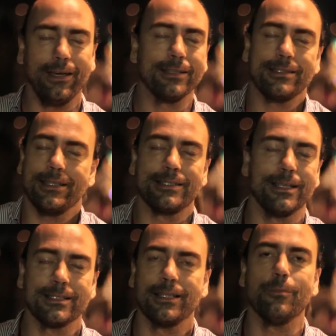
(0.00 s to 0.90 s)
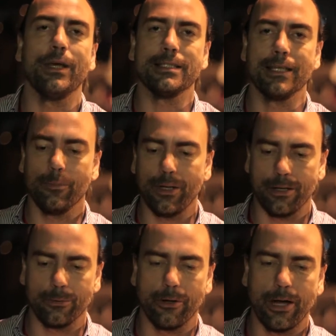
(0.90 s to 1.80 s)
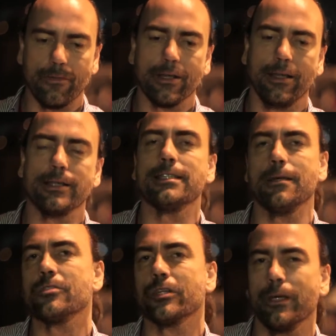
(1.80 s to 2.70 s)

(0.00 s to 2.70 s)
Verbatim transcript: it's, it's just an amazing blend where everything seems to